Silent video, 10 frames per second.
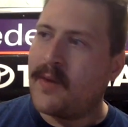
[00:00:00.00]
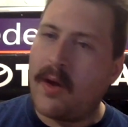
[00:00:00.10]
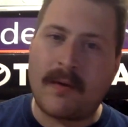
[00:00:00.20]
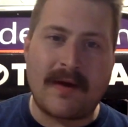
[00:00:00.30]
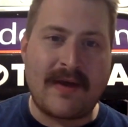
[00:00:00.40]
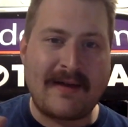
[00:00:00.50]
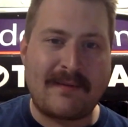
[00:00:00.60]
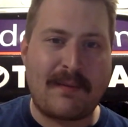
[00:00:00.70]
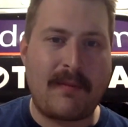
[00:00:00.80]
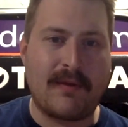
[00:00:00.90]
okay,
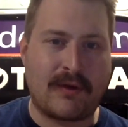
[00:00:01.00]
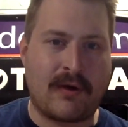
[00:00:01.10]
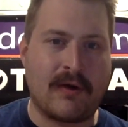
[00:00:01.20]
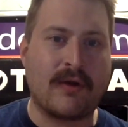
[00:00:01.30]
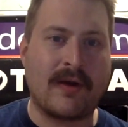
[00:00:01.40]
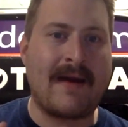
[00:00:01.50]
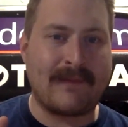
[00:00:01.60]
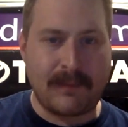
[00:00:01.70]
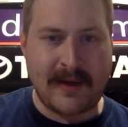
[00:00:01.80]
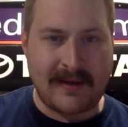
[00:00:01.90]
that's probably the car you're going to have
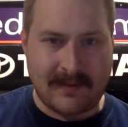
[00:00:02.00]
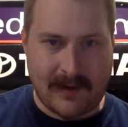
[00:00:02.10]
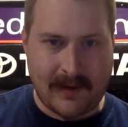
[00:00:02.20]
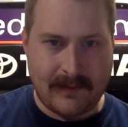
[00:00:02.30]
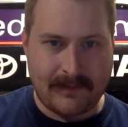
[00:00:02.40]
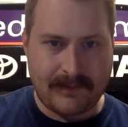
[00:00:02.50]
to beat today.